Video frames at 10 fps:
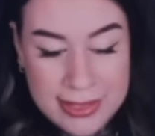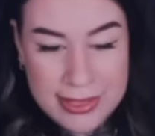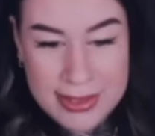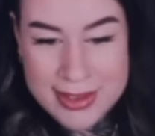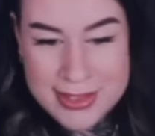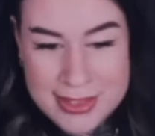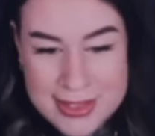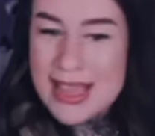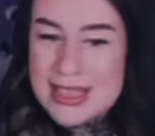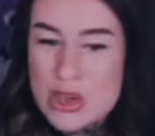
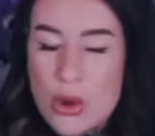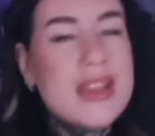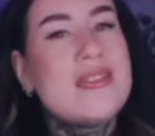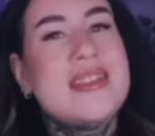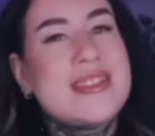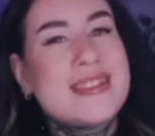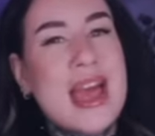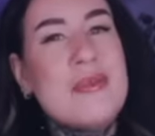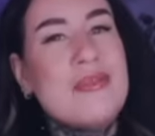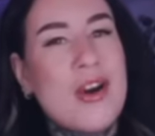this, it's not giving the
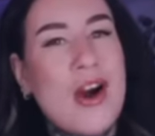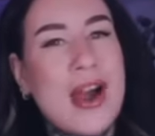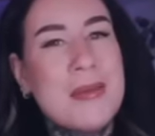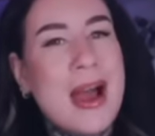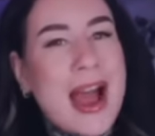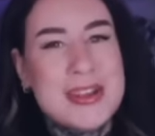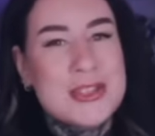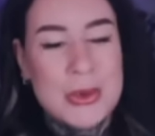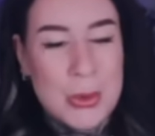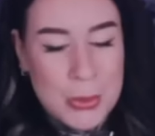same vibe
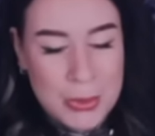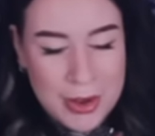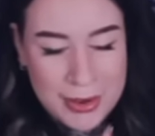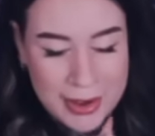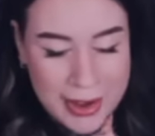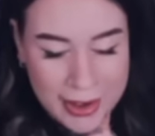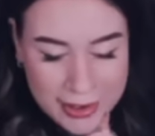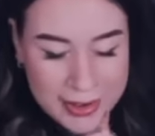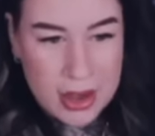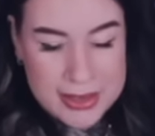at all, okay?